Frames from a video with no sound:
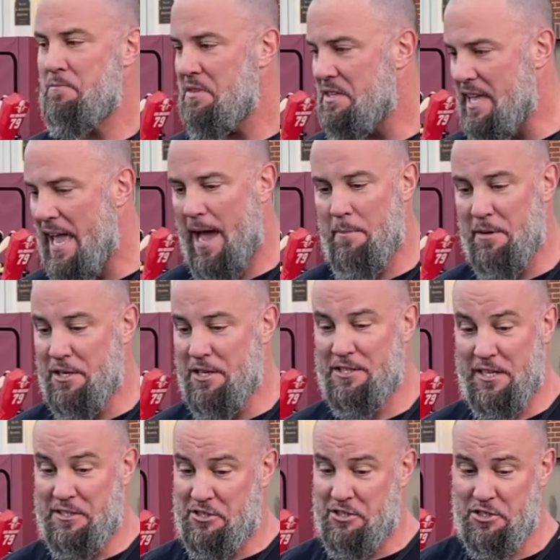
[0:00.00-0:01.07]
yeah, I mean,
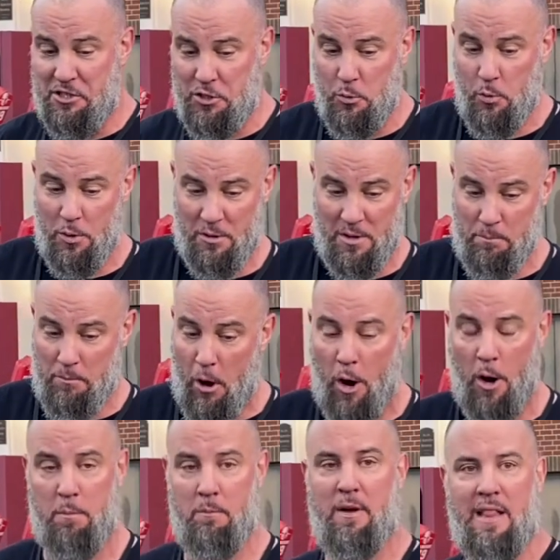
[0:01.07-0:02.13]
it's just you under the
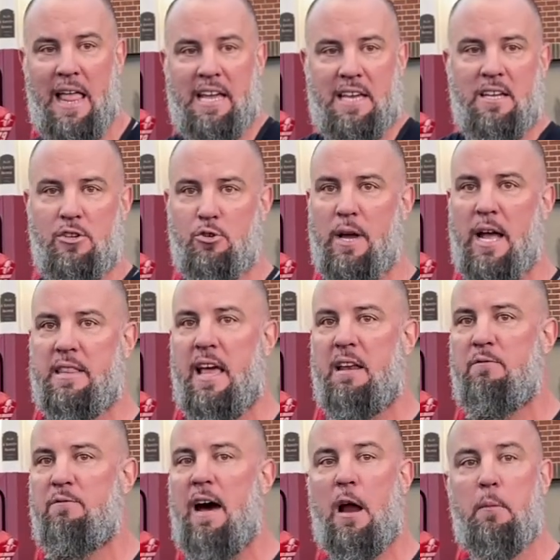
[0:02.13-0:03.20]
bar, but like you got that
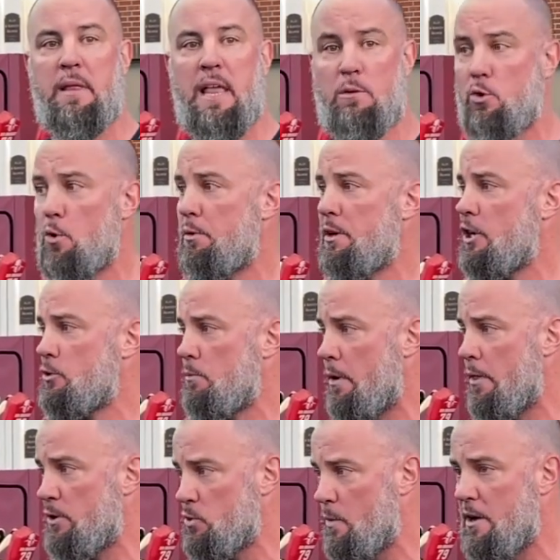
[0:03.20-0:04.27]
environment, that room, you got your
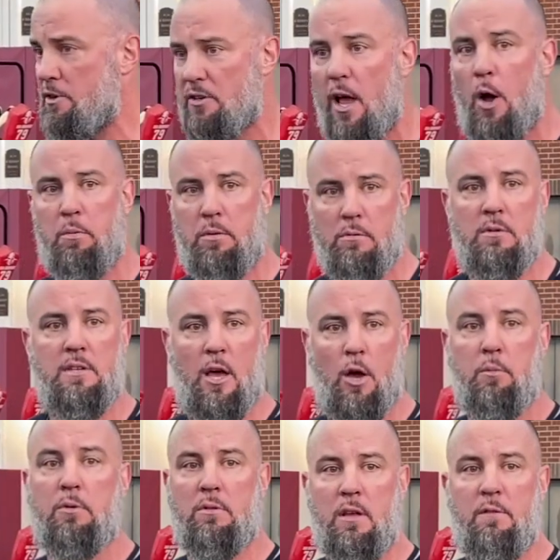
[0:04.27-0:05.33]
brothers around you to help you to
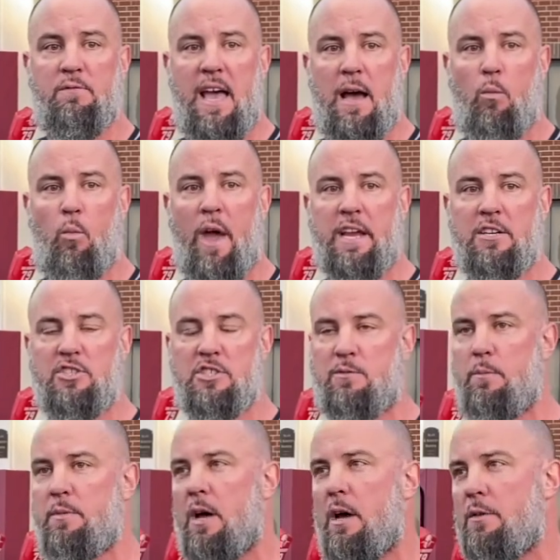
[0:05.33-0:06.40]
help you lift that weight just
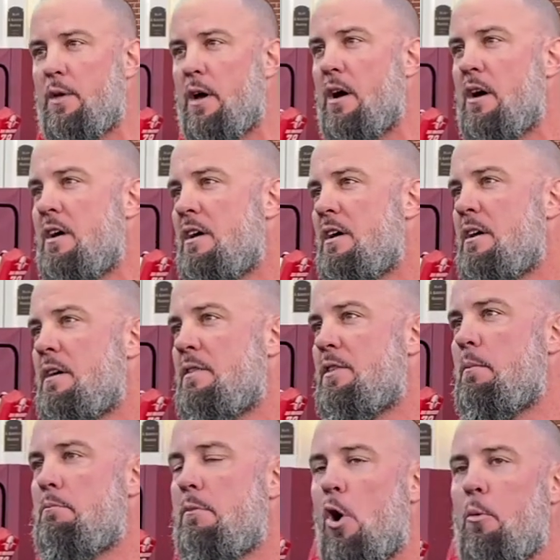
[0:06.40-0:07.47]
from the, the the
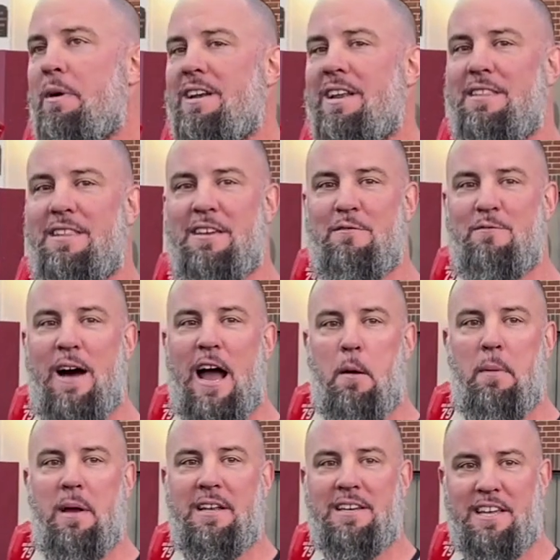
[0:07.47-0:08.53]
moment and the
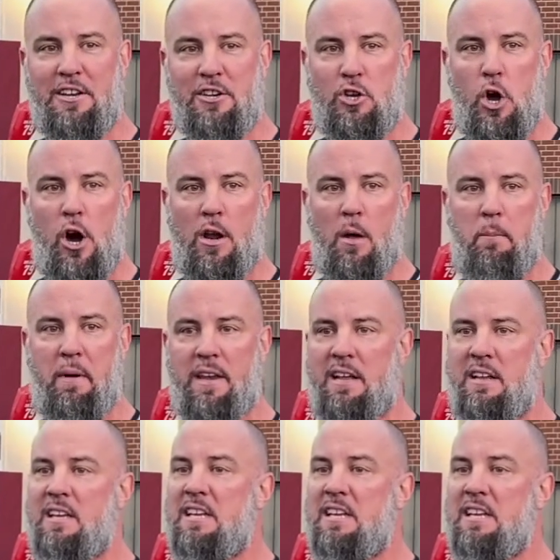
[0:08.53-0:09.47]
environment, getting caught up in it,